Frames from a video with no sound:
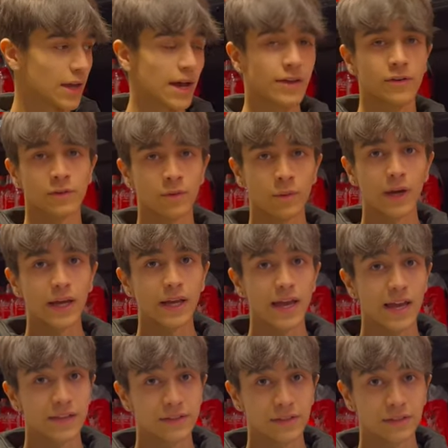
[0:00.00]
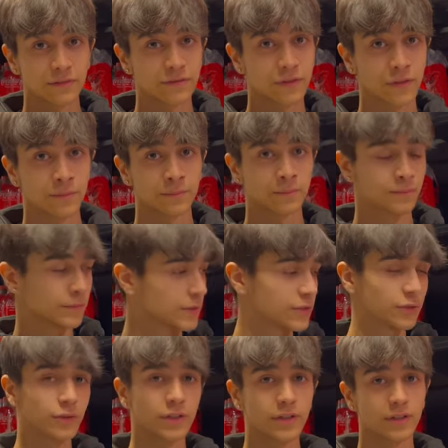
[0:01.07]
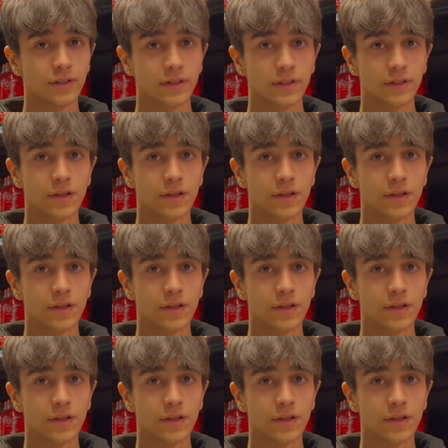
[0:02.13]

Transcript: I don't know why, I think from sugar